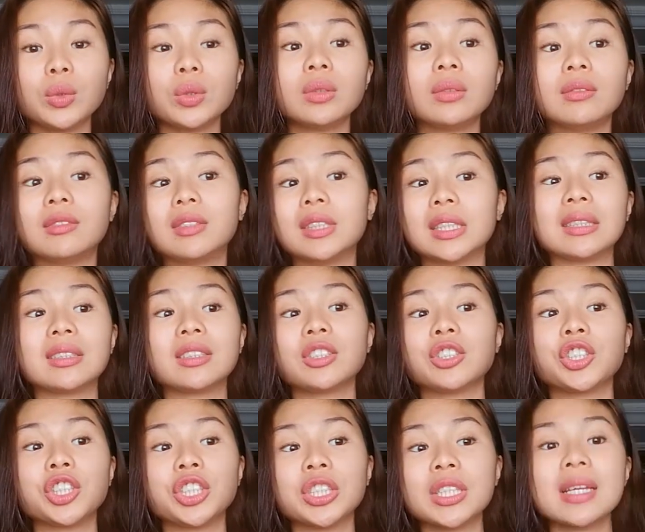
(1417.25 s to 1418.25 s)
dude,
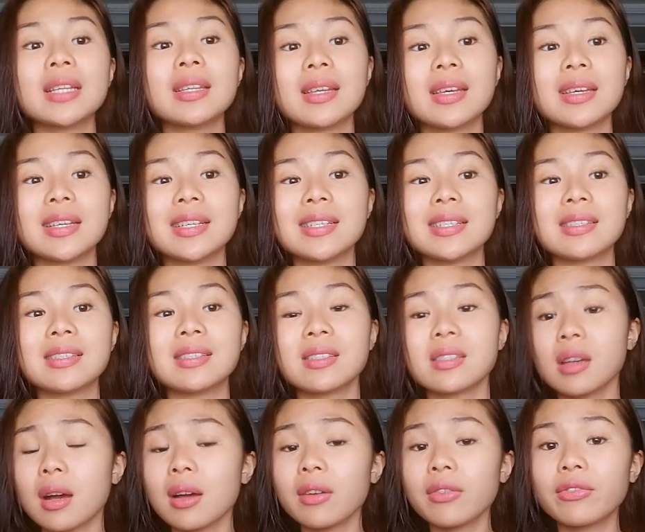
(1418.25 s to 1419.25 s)
this shit
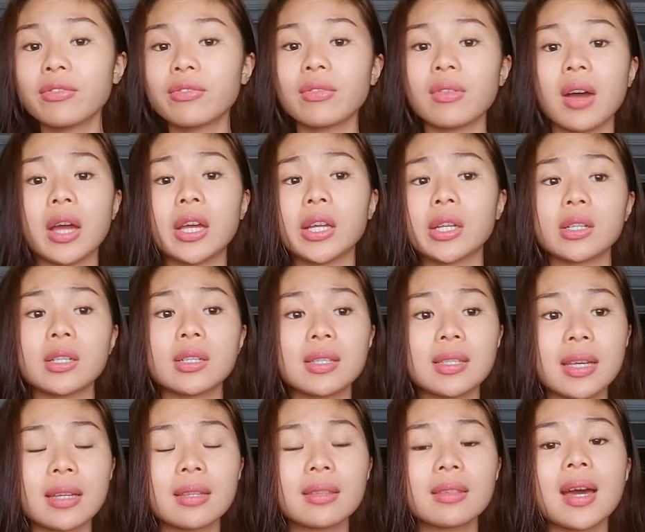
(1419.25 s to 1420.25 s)
is tough, I
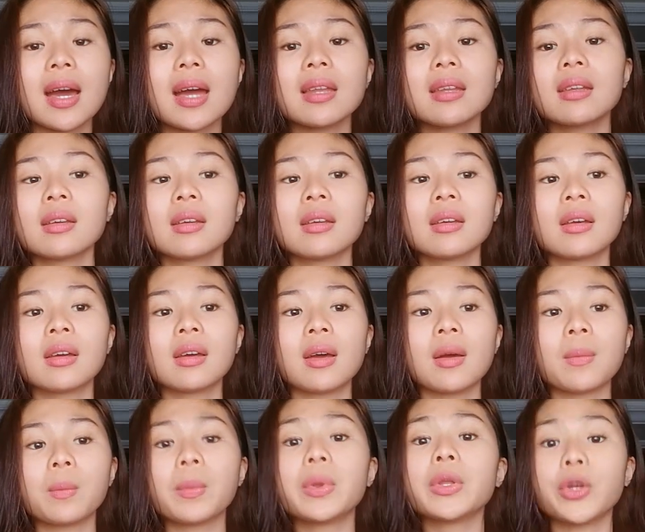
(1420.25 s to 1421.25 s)
understand that,
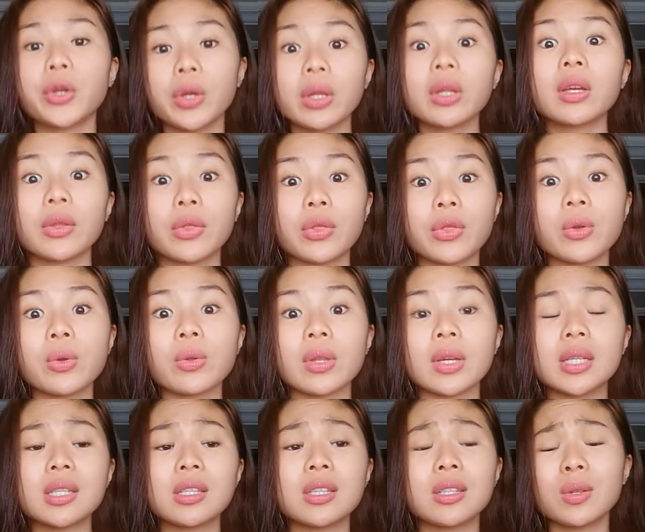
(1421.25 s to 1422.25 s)
but you're gonna get
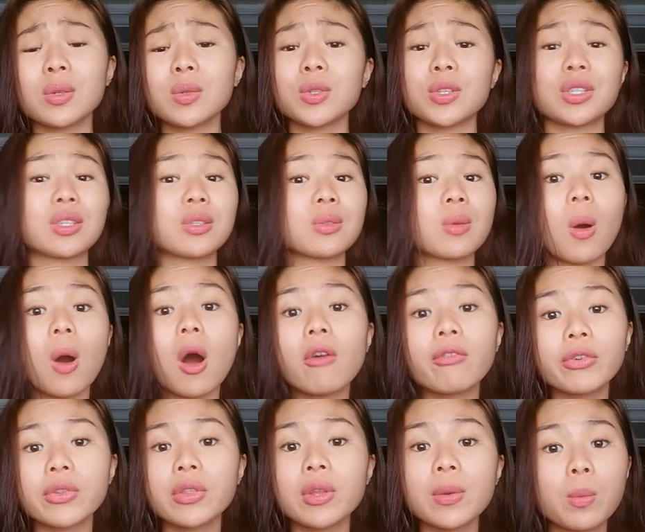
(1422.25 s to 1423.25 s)
through this, you know, just
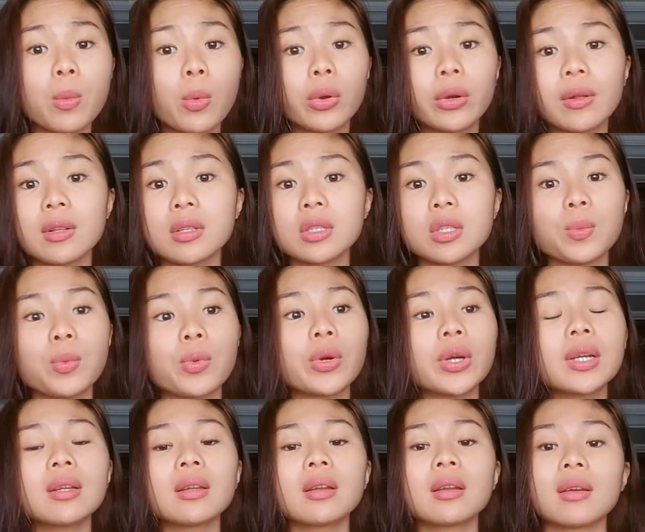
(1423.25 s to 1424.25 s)
offer them moral
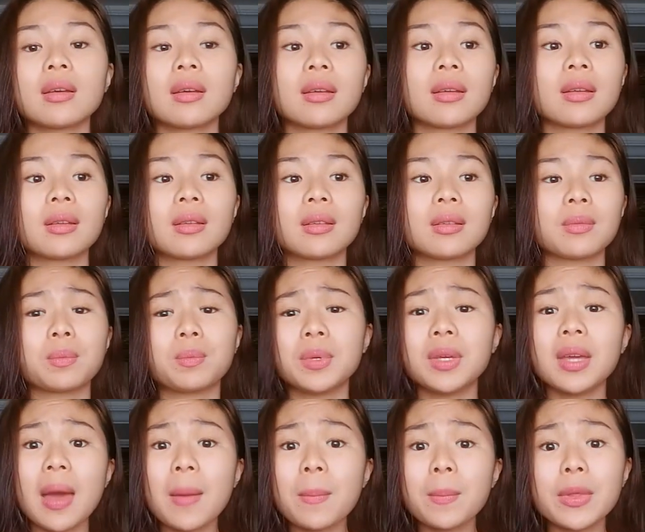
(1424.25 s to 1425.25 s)
support.
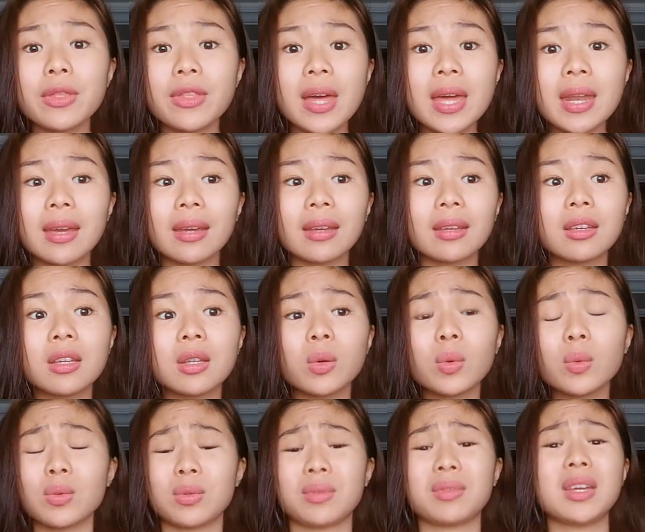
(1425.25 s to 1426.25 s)
Be
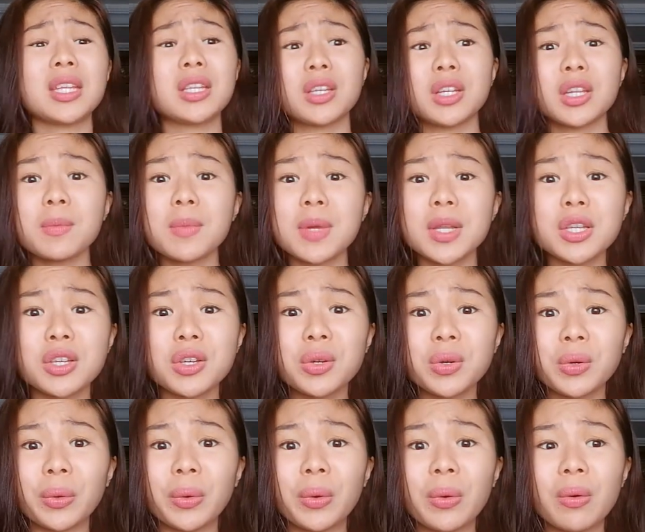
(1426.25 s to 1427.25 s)
empathetic, you know, it could have
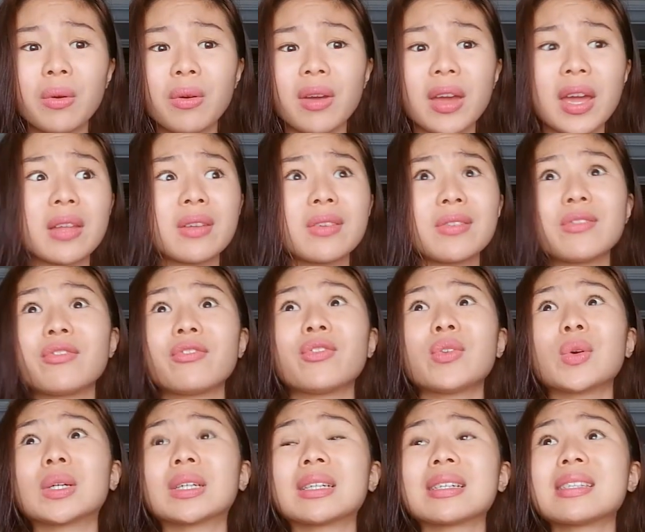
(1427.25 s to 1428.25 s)
been you.
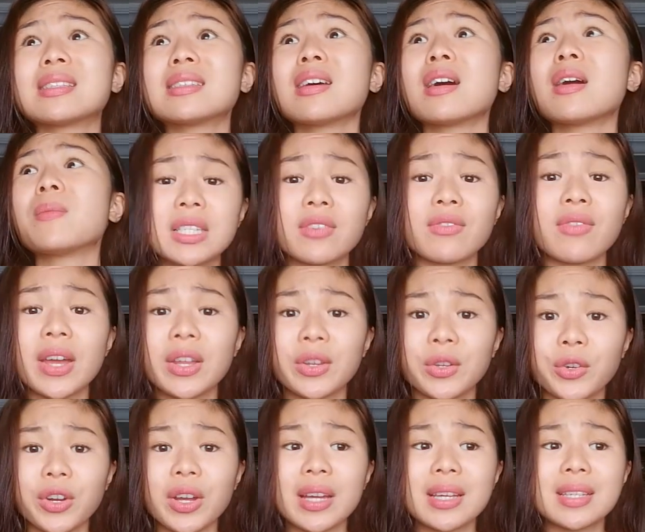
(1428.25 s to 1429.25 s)
And for by
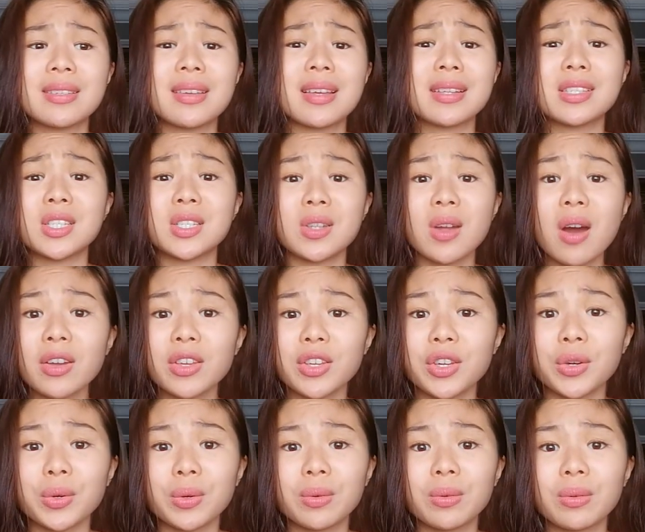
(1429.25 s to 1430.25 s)
divine grace, it's
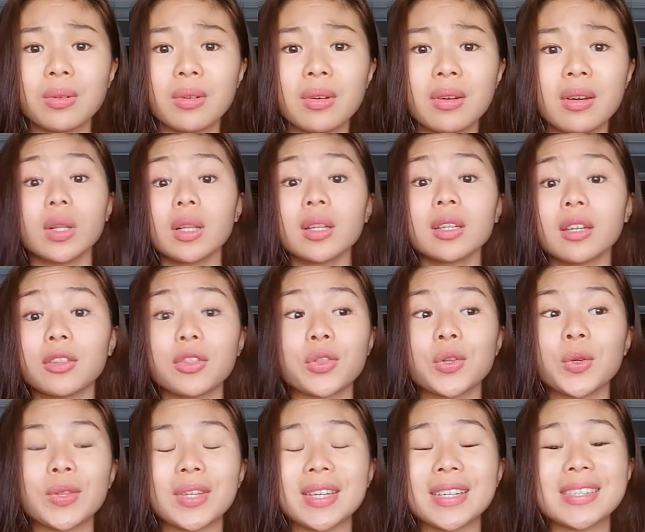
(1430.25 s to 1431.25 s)
not you. And we
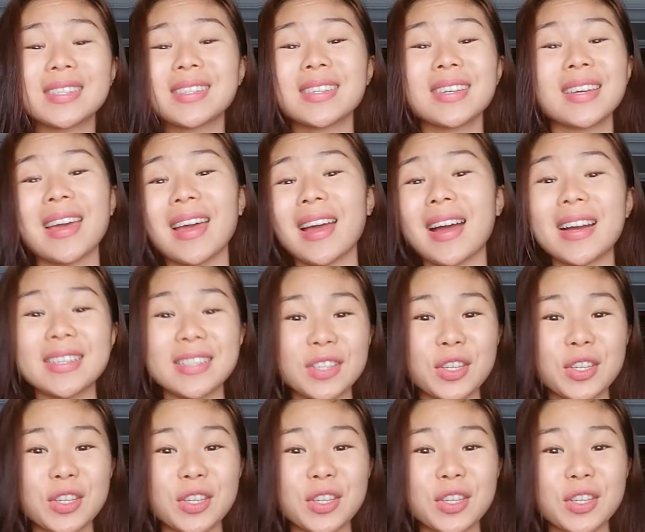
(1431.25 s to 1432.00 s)
will get through this.